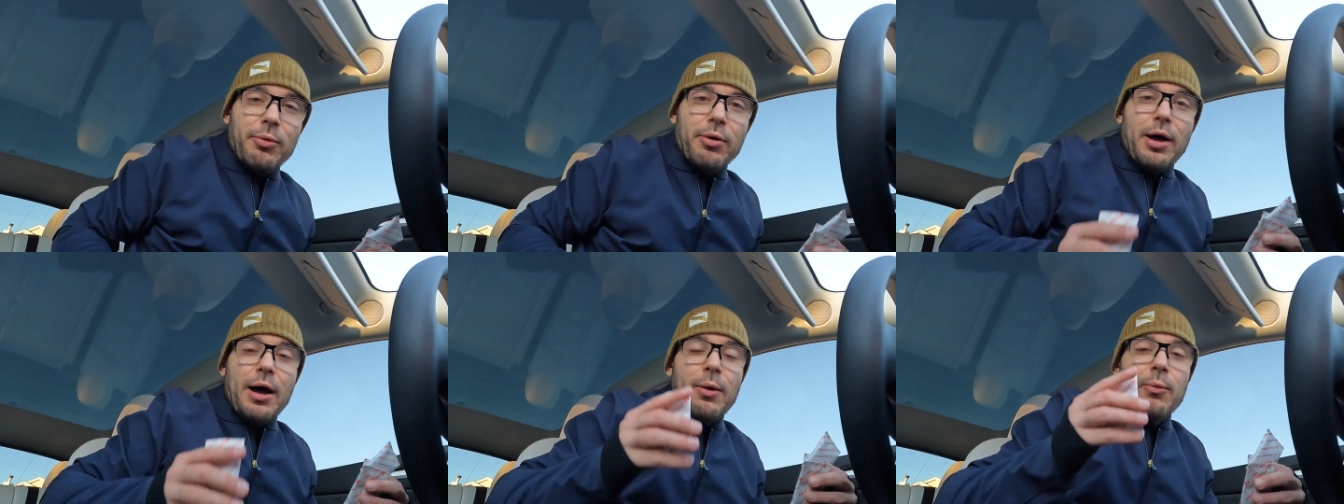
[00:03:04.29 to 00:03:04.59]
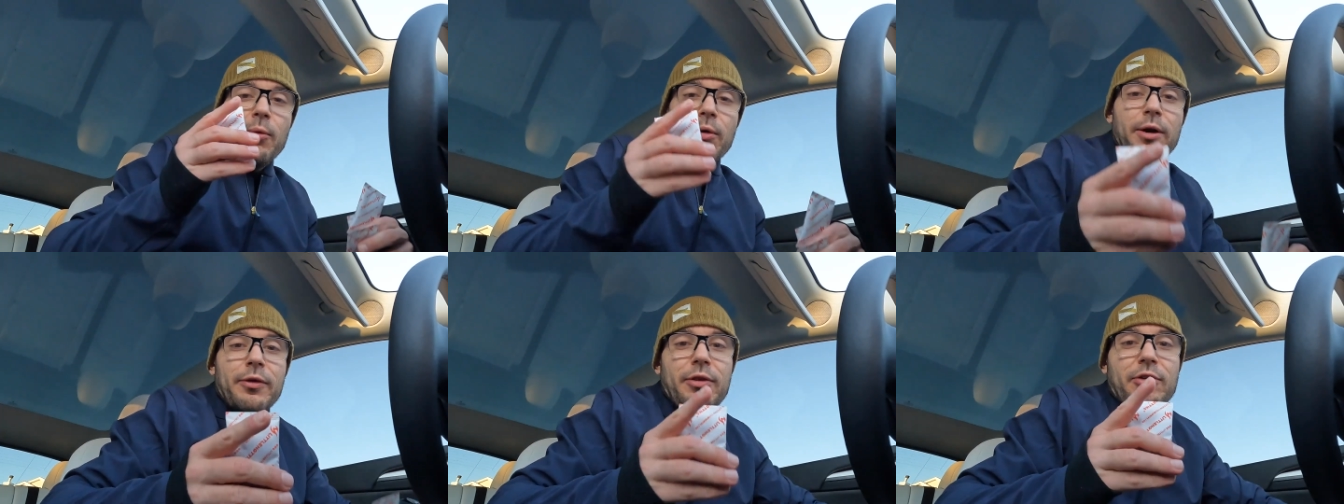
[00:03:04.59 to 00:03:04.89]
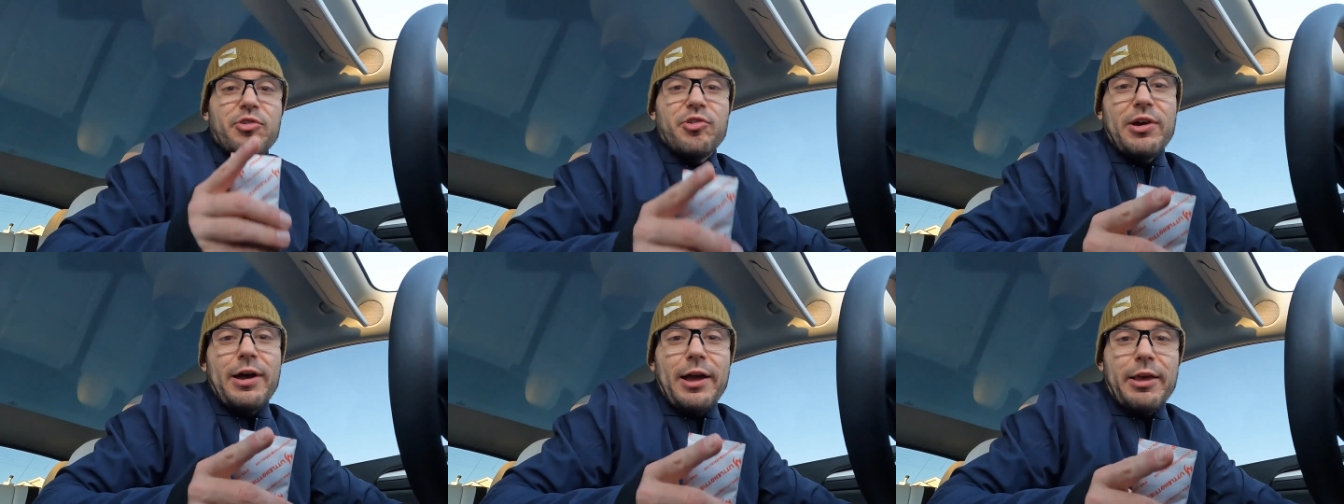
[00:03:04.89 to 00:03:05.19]
Well, I'm wearing
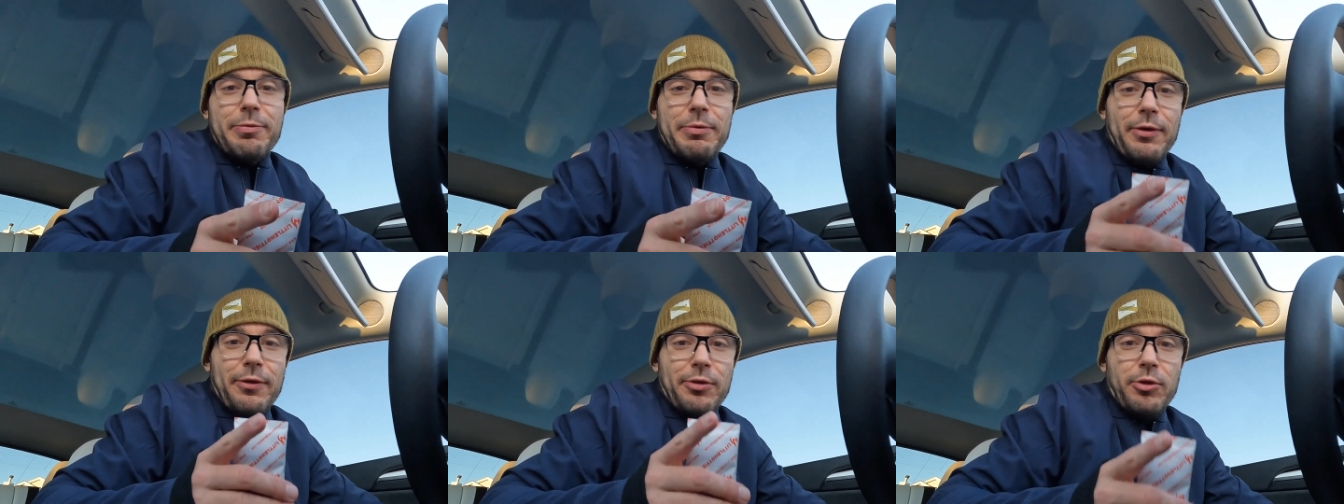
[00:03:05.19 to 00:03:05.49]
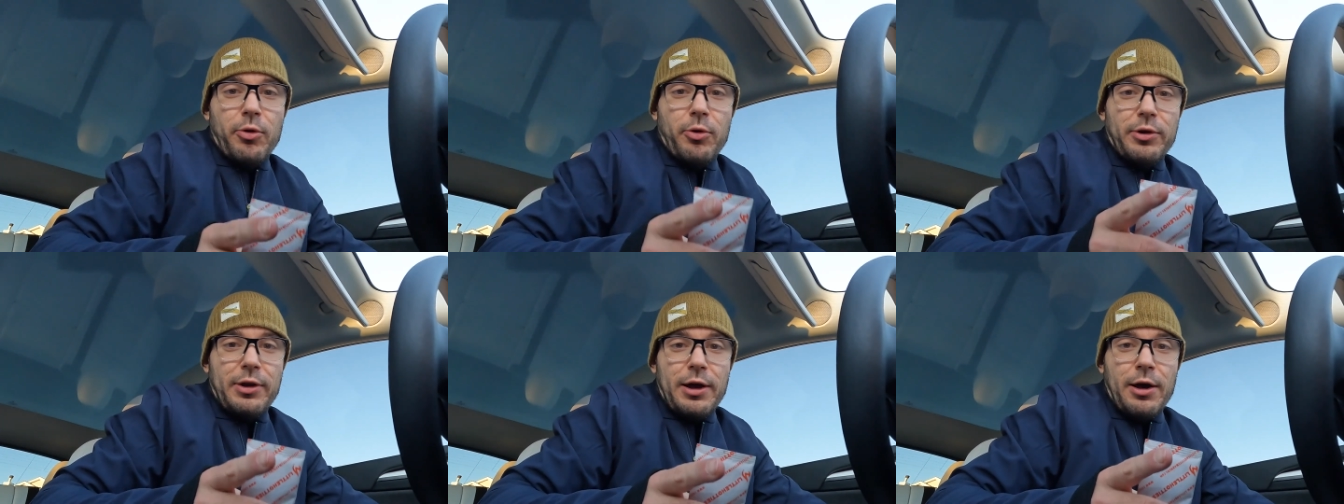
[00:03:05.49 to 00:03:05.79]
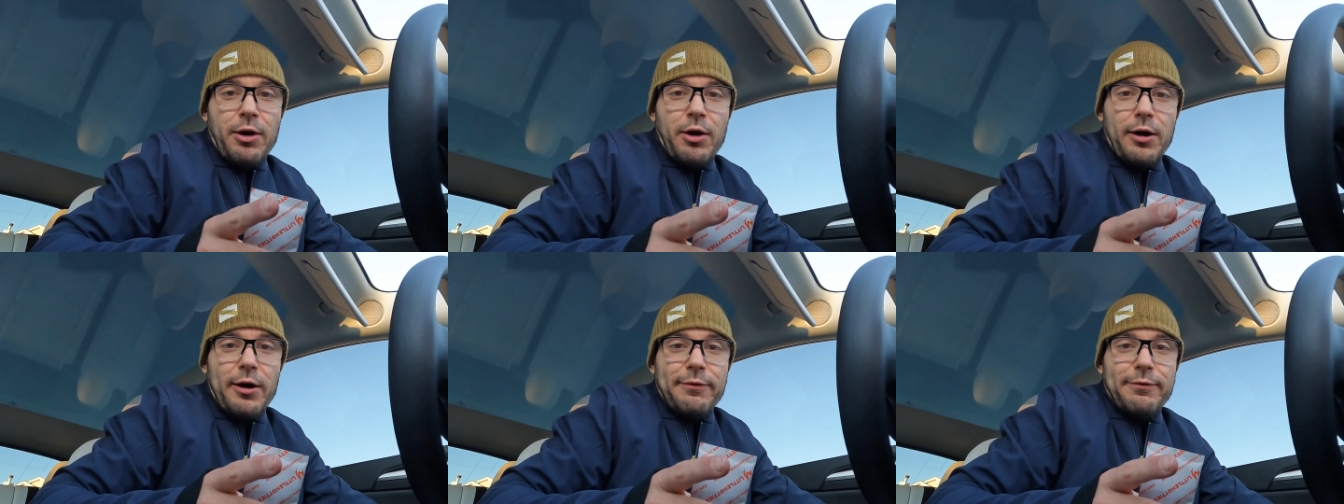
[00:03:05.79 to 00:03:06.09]
the Tracksmith No
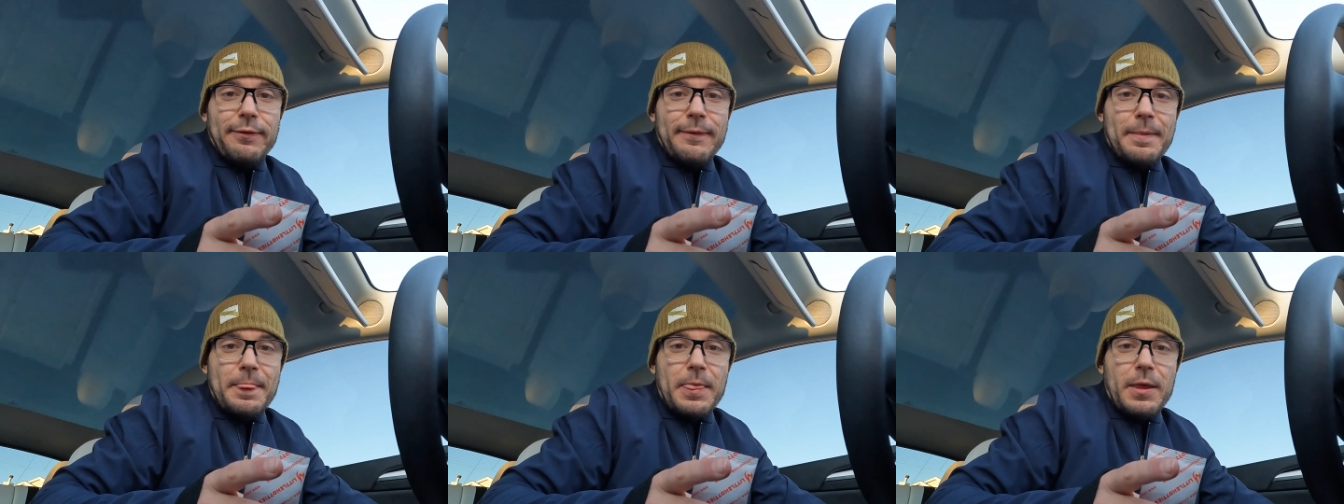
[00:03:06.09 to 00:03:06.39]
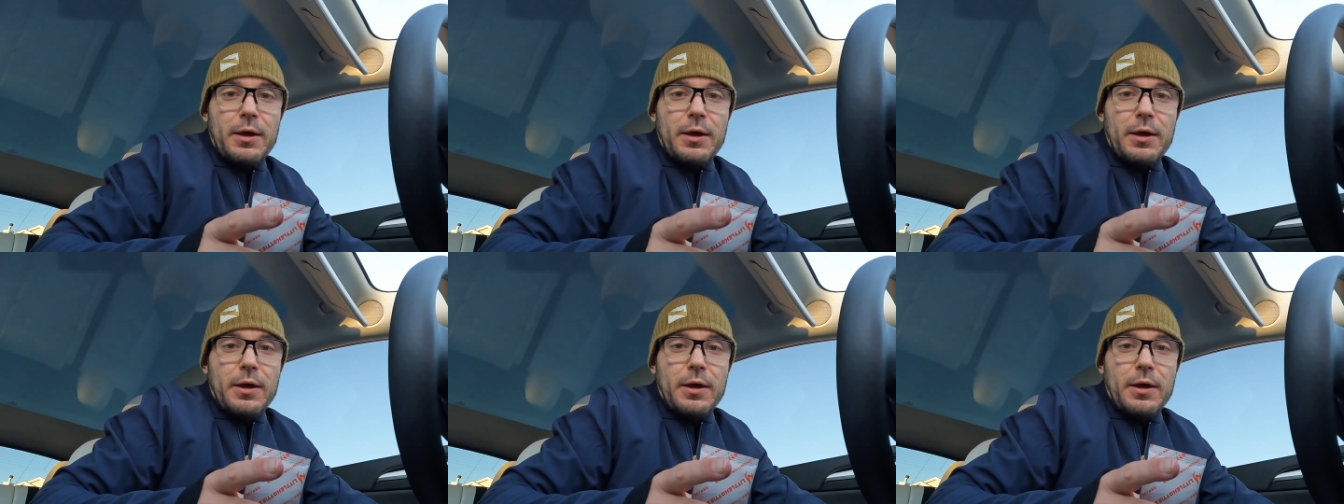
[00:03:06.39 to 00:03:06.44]
Day Off